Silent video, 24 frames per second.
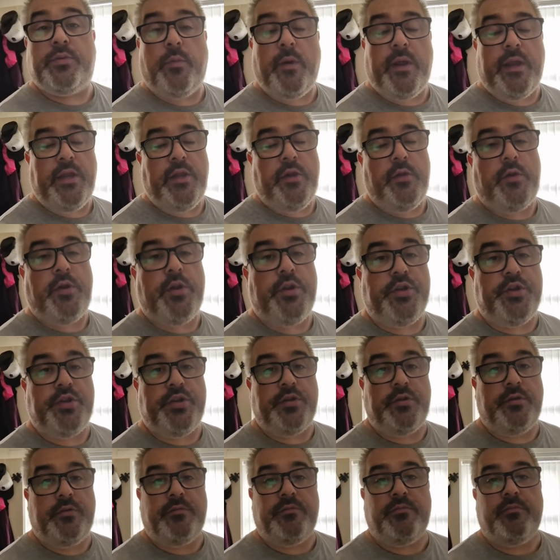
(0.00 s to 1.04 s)
where you
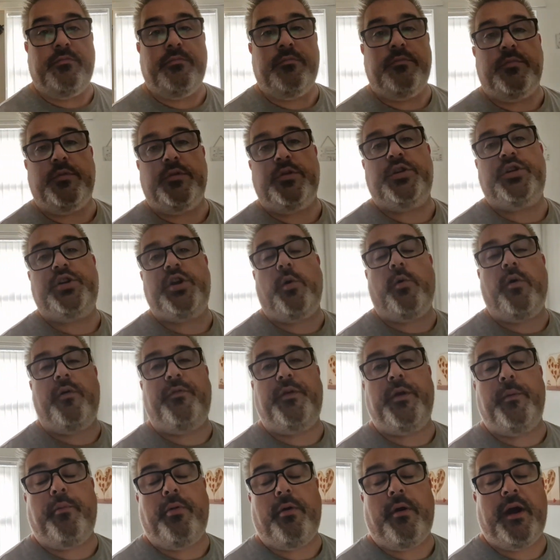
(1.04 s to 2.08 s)
can show off
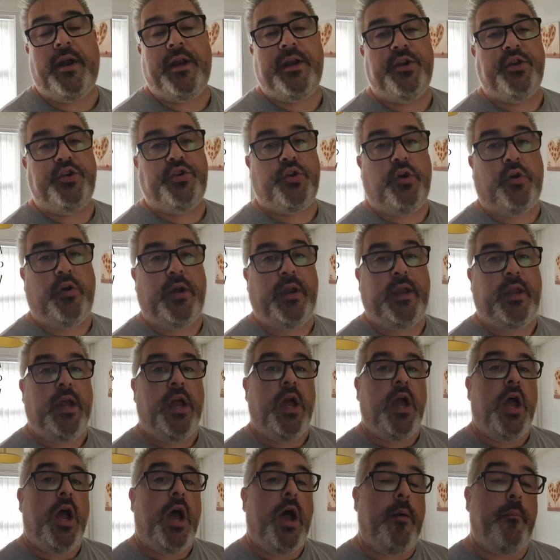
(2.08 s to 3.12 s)
your pride and joy
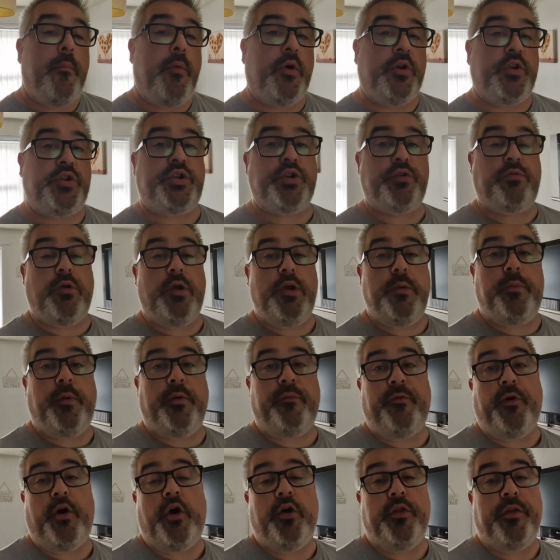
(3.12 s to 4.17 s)
amongst a group of
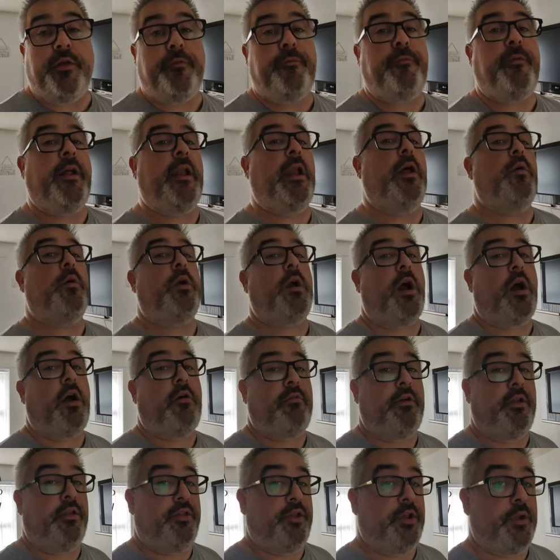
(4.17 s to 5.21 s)
other fellow car
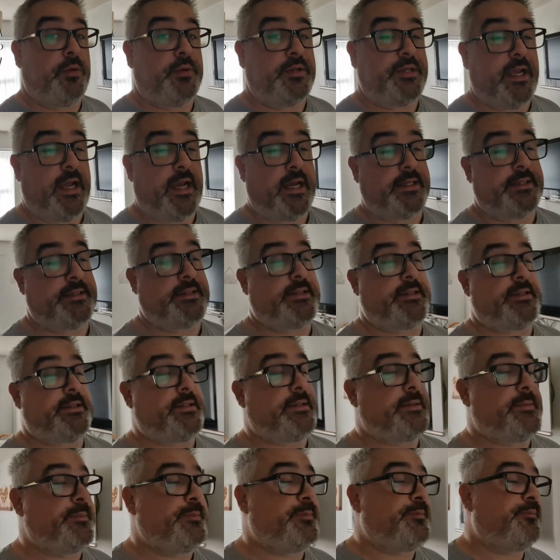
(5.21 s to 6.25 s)
enthusiasts?
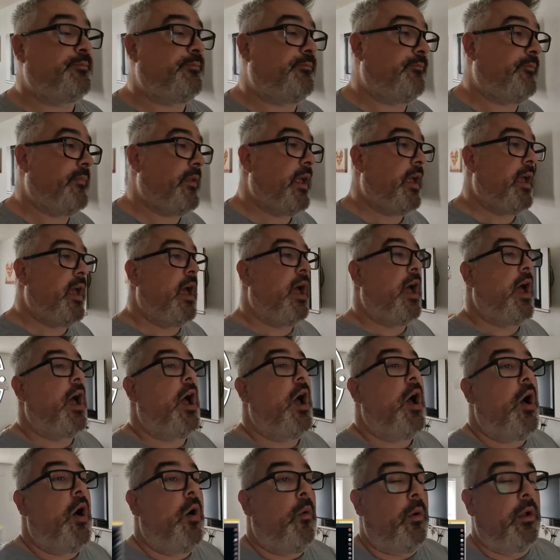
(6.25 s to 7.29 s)

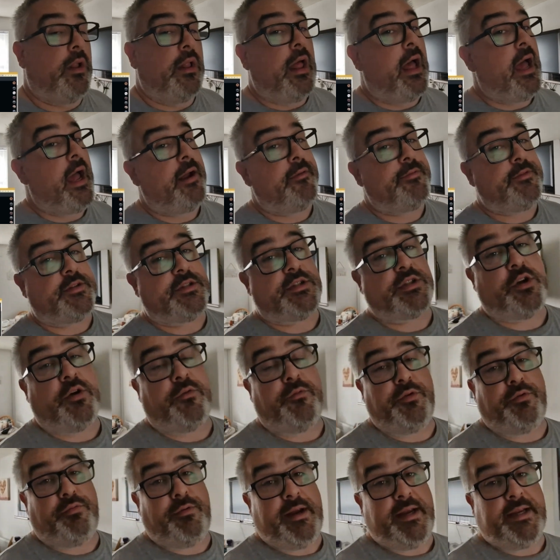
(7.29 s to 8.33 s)
Well, I've
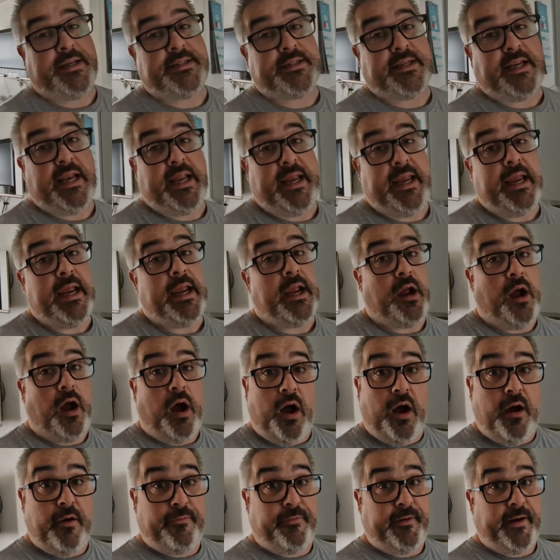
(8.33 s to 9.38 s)
discovered recently
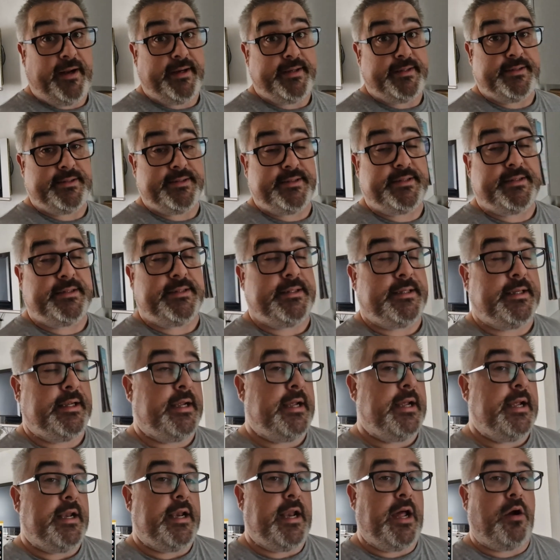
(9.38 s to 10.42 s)
Car Fans.
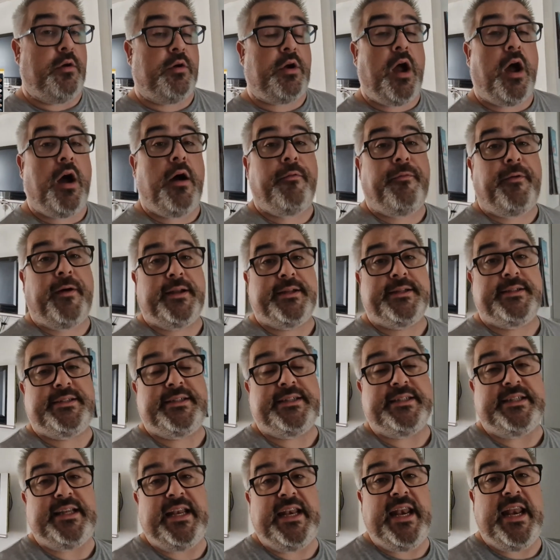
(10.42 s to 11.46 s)
Now, Car Fans
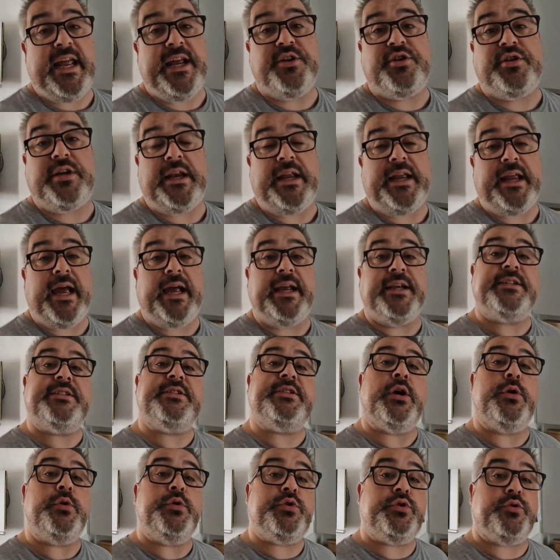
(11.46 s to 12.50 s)
is literally a
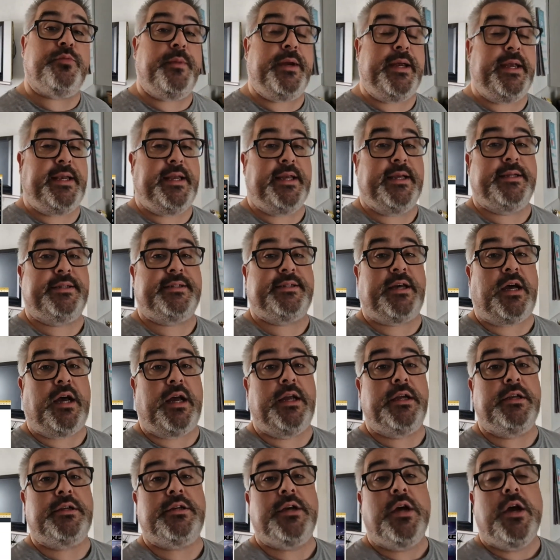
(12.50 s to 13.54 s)
social media
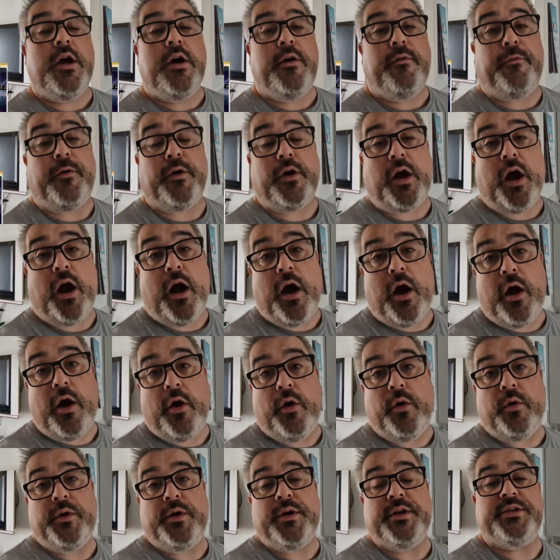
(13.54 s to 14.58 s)
site for car
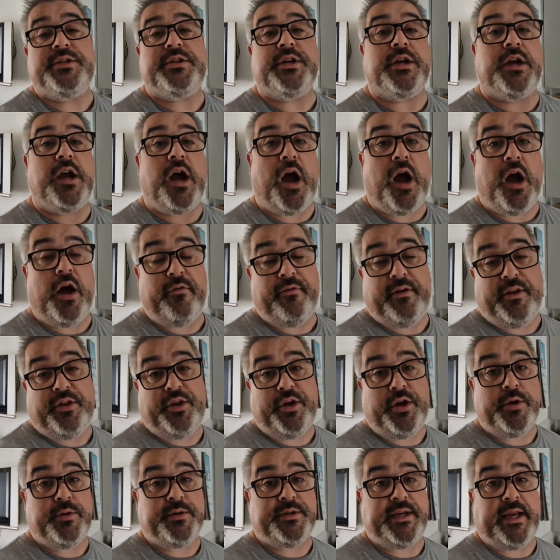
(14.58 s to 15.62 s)
owners and car
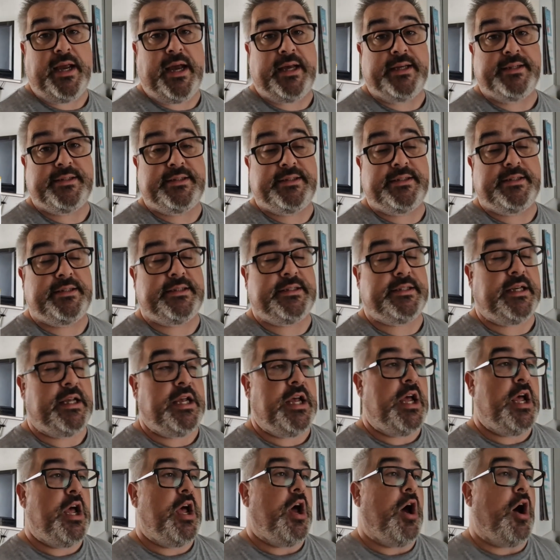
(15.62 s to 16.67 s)
enthusiasts.
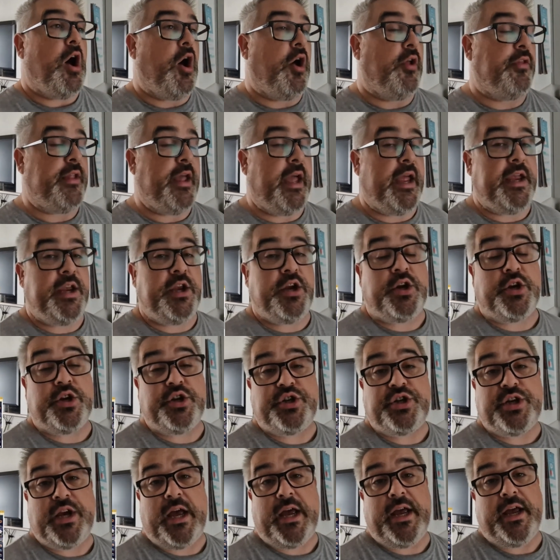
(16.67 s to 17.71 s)
On there you can
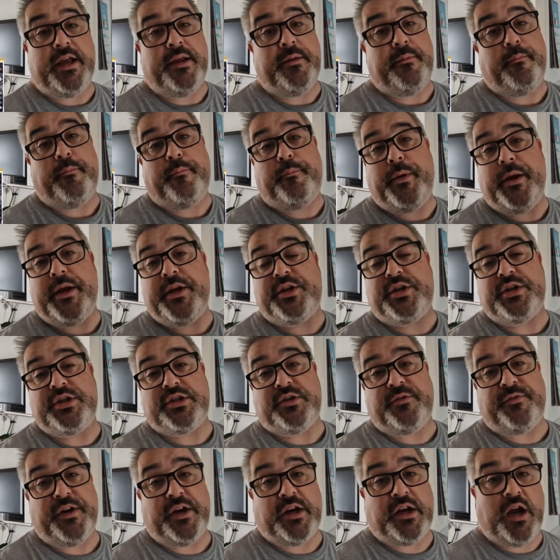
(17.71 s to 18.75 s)
share pictures
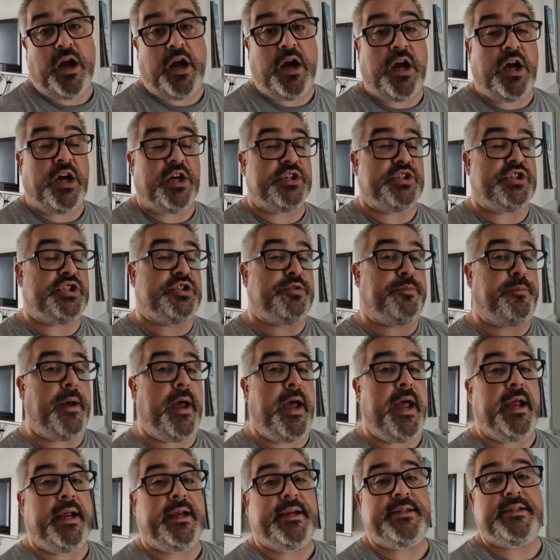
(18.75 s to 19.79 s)
of your car's
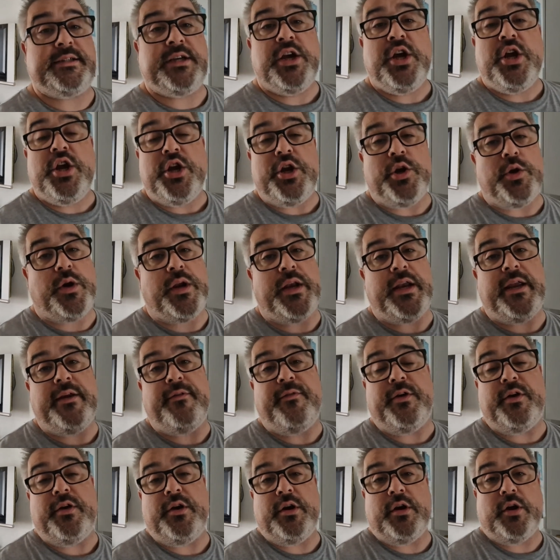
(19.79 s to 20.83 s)
specs. You can
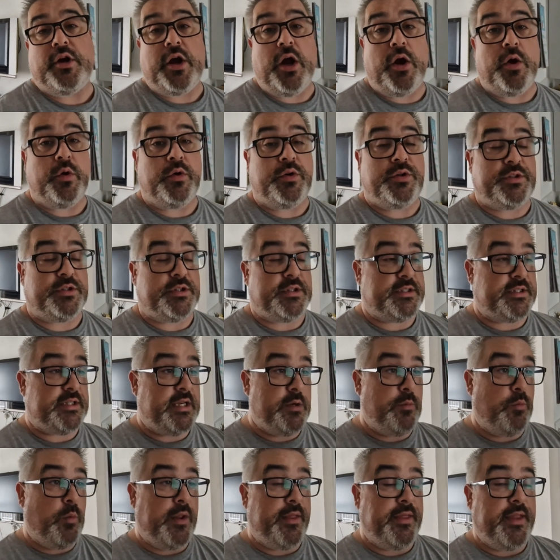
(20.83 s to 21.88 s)
even go to see
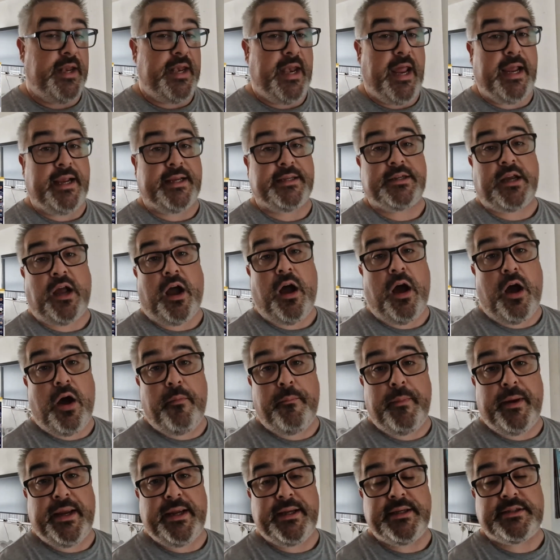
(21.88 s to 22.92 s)
when the next car
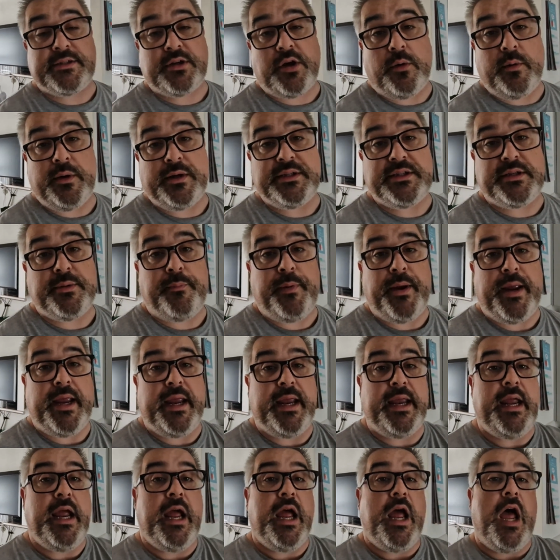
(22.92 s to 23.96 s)
meet's going to
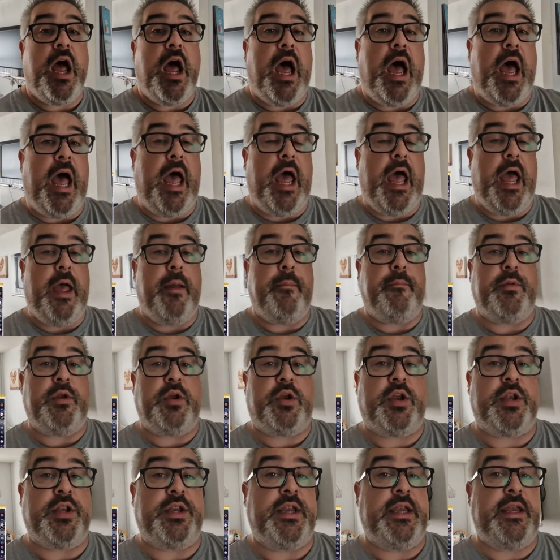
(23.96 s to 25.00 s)
be, and you
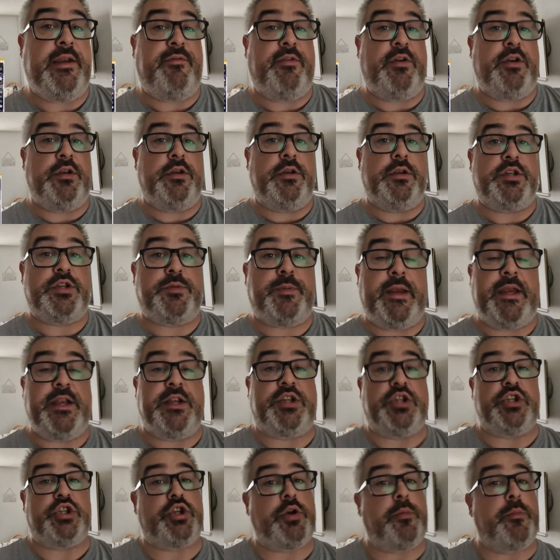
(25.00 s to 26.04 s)
can even speak
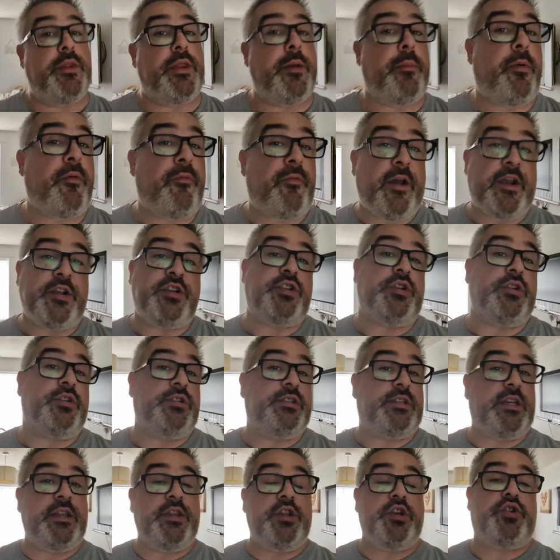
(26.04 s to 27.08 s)
to some of the professionals
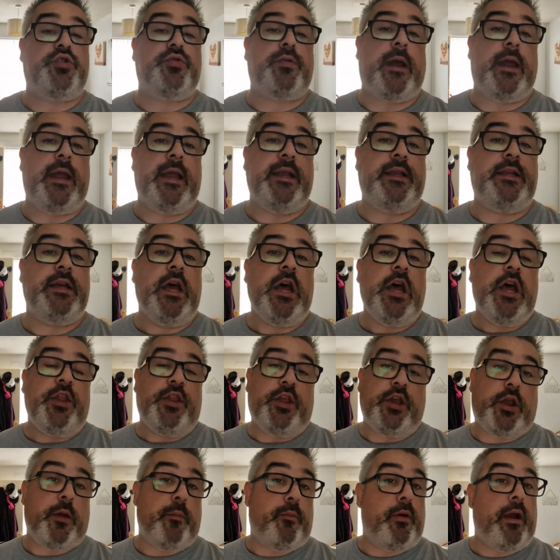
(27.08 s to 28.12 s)
in the trade
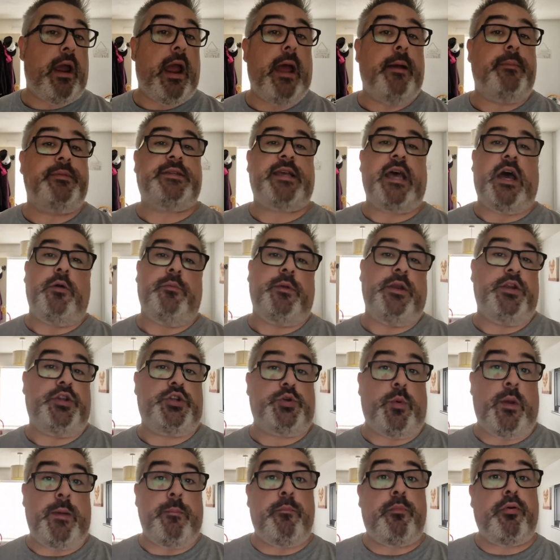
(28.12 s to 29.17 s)
that can perhaps help you
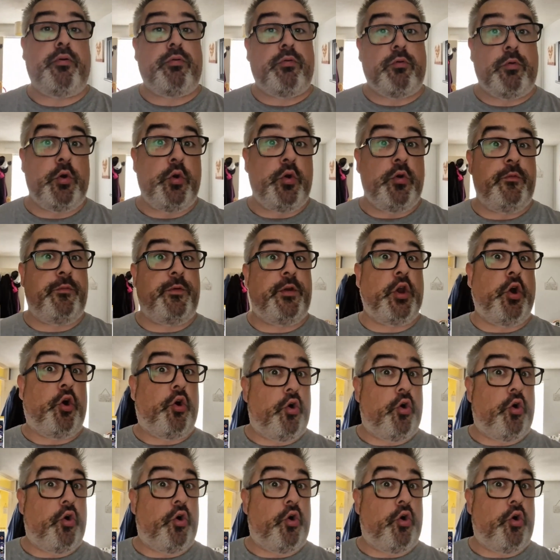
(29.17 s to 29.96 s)
to improve your